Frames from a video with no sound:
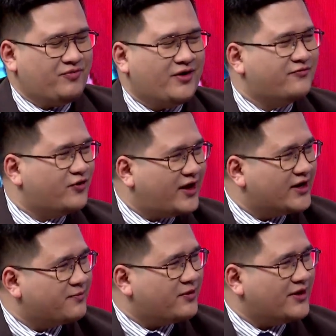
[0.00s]

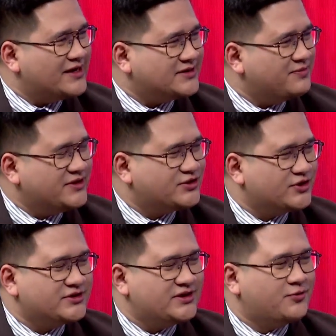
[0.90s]
unforgettable SMB
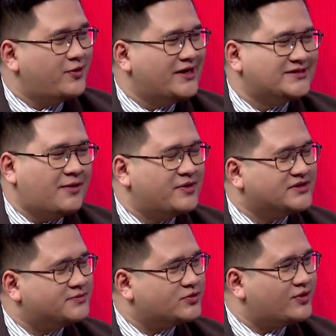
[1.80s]
jersey and winning championships with